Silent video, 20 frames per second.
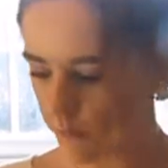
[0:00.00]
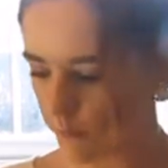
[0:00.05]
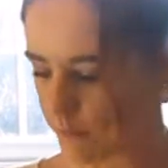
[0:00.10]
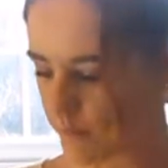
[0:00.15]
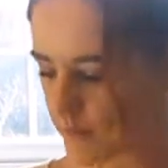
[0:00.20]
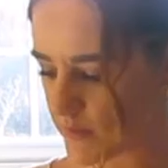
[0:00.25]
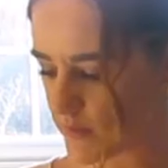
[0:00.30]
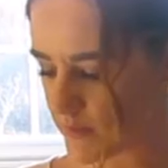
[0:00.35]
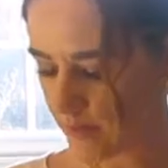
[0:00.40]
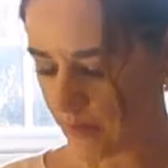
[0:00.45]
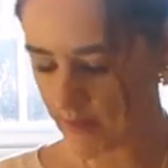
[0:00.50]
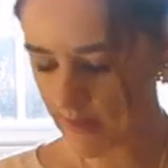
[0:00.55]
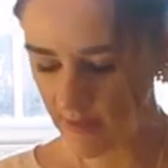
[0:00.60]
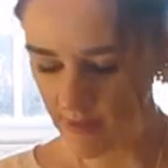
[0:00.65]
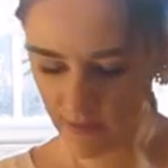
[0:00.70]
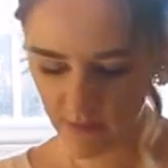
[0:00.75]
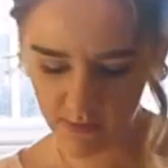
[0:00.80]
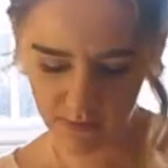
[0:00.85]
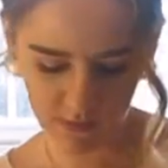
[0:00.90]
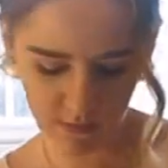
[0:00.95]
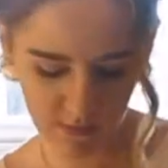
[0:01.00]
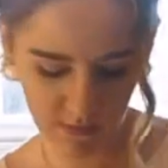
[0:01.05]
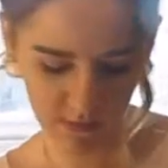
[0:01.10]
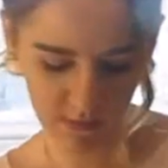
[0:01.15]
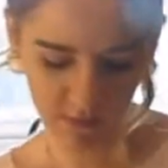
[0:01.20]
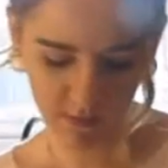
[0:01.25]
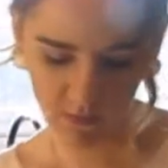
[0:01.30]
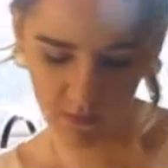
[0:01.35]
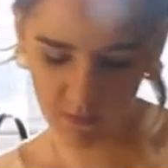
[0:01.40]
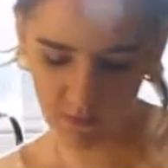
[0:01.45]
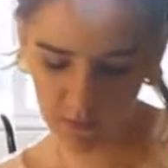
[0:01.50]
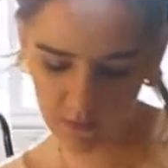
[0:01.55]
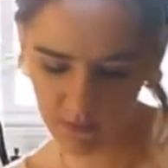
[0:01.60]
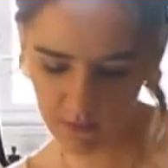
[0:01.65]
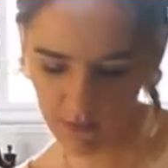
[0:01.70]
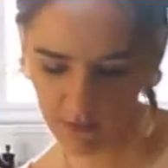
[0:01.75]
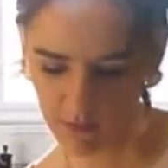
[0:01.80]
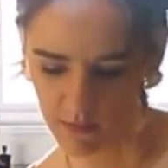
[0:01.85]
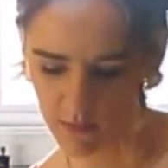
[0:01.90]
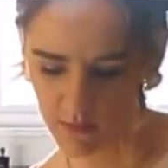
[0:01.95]
beside it,
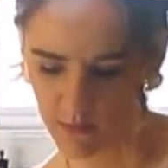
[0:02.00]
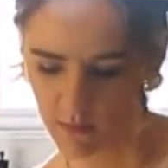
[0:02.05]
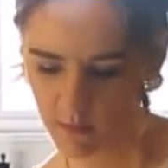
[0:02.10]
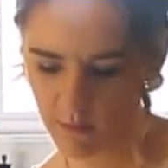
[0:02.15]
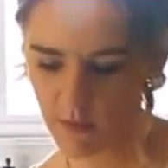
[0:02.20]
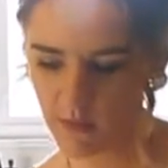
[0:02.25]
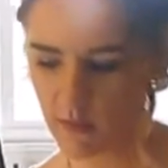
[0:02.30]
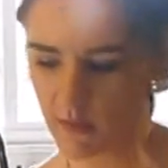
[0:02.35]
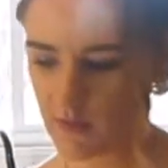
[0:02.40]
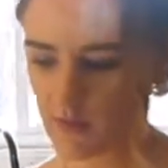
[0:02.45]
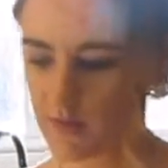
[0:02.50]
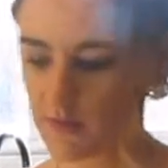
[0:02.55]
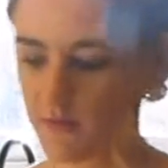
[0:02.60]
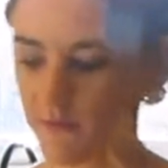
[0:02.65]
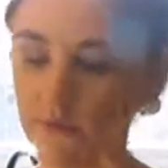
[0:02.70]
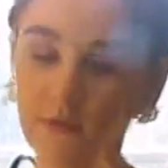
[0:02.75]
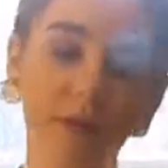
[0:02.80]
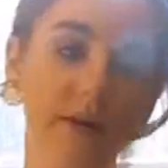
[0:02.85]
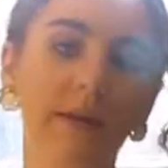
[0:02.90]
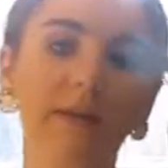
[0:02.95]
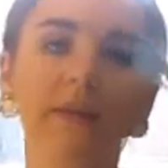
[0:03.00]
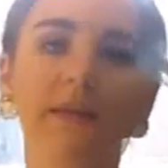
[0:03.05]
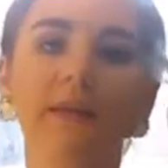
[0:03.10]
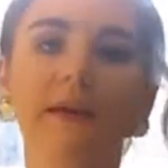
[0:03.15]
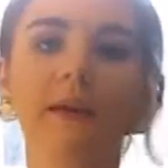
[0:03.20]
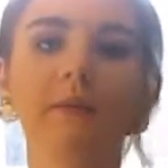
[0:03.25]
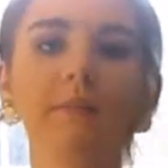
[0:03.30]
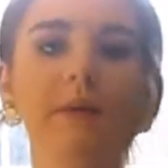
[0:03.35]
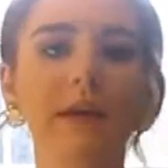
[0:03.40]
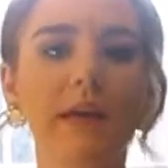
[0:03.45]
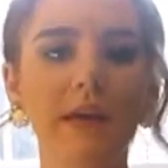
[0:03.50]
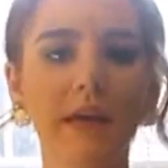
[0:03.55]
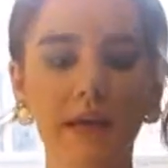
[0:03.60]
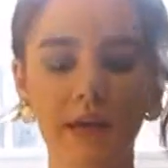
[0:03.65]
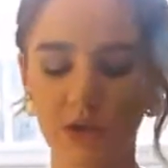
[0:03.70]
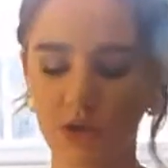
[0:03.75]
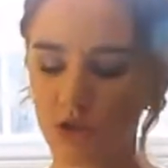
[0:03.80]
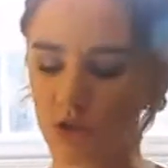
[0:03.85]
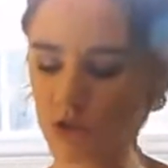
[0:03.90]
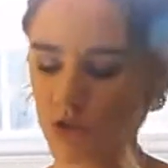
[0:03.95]
because if you're anything like me and a
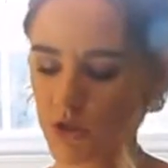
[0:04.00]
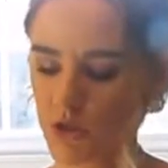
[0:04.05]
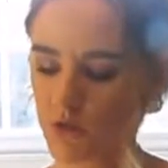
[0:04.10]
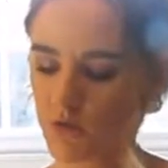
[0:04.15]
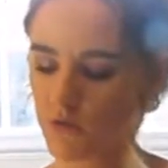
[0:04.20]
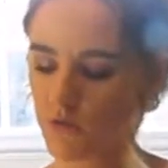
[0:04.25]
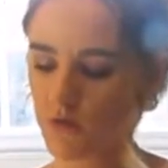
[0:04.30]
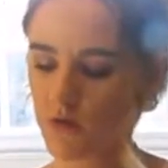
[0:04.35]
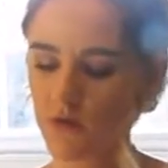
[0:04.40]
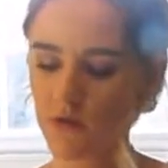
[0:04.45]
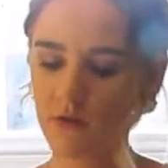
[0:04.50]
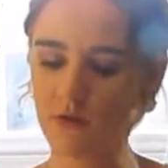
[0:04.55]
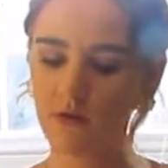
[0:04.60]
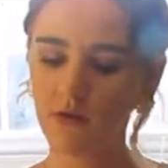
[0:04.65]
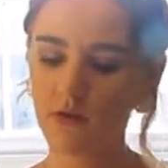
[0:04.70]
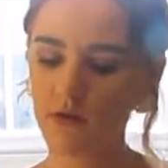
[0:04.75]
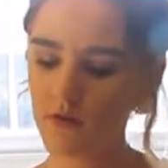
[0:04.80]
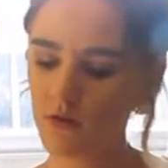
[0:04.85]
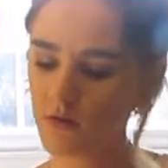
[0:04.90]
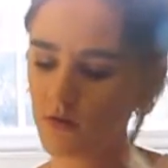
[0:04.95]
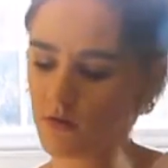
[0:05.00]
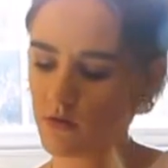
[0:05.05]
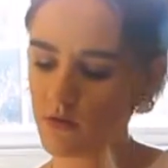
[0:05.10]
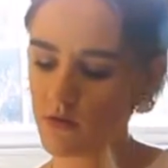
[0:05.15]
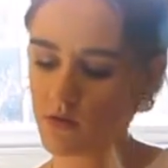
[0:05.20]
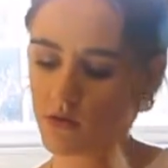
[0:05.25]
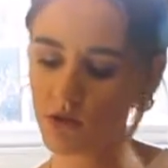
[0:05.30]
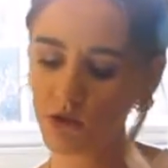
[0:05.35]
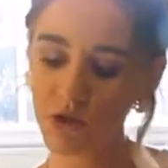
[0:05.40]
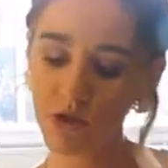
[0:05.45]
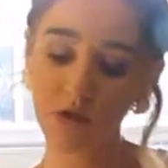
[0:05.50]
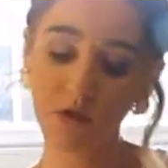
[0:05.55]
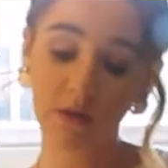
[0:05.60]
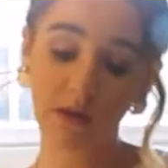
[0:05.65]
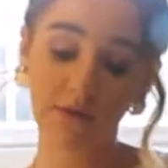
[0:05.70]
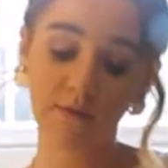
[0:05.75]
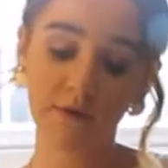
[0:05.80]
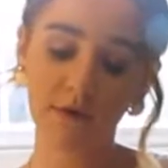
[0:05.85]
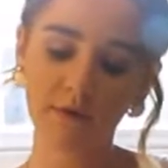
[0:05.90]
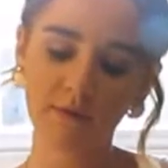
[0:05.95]
sugar
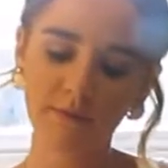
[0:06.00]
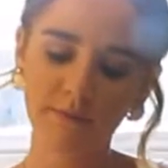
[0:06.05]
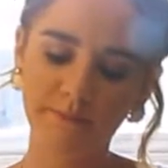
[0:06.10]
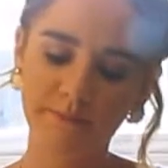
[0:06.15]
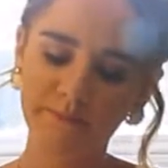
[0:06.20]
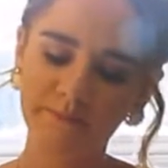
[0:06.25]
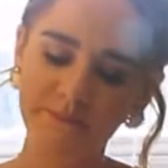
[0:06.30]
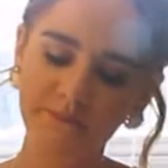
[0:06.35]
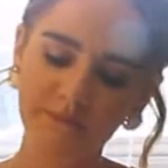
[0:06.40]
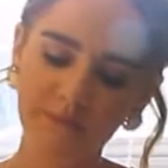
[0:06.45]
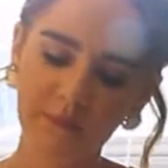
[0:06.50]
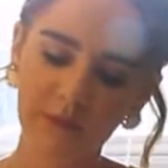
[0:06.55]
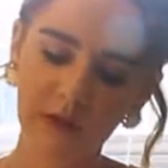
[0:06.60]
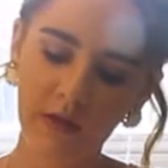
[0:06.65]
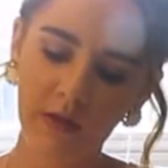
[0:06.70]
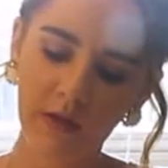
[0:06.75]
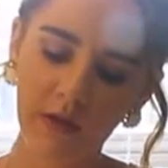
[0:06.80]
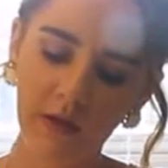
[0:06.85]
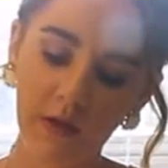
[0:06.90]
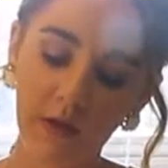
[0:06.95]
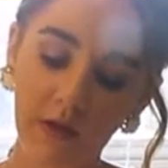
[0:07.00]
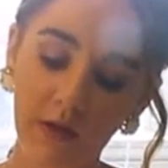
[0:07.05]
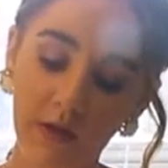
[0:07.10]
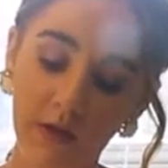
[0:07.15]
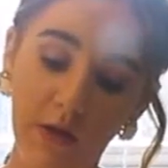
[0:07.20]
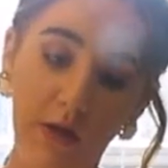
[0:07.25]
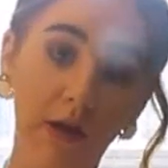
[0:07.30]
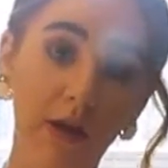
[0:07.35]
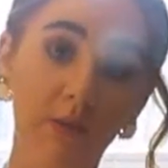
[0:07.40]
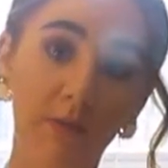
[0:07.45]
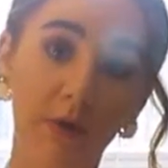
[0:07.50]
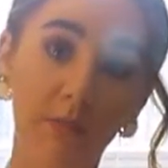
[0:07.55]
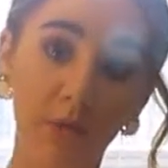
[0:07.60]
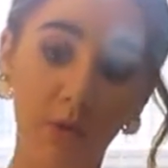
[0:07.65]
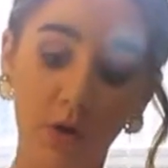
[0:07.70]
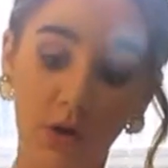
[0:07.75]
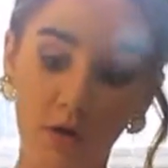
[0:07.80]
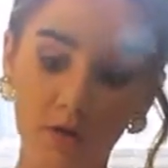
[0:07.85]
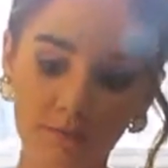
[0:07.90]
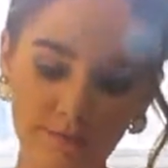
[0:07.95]
lover, you're gonna want
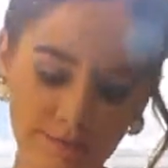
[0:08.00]
more.